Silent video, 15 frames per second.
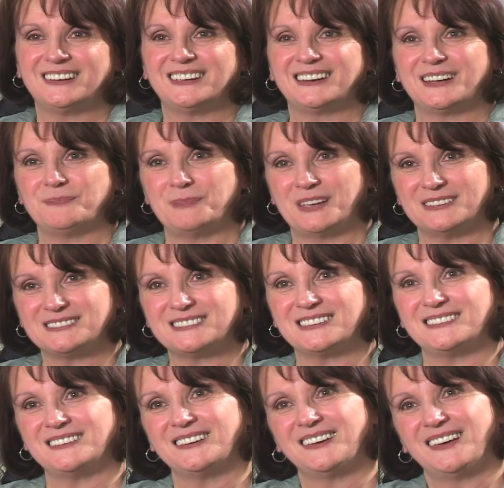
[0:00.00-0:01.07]
and I'm
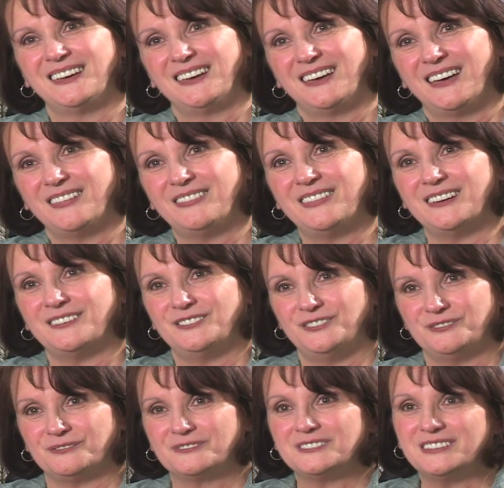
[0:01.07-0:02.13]
asking that
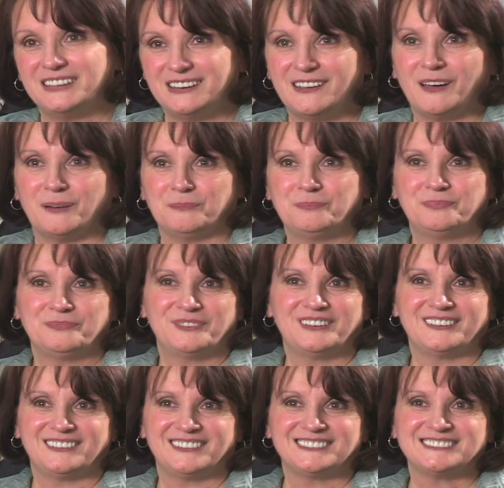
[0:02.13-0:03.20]
you clean up,
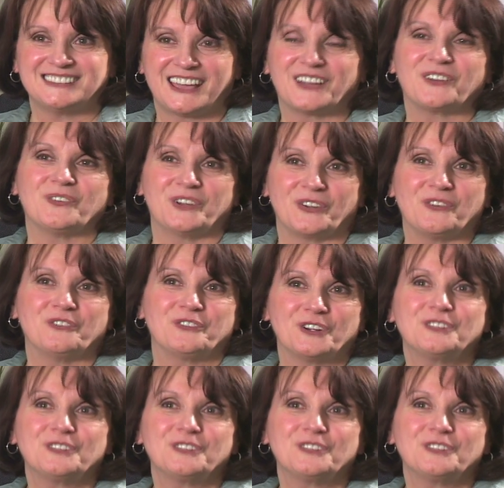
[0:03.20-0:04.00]
and it's not going over.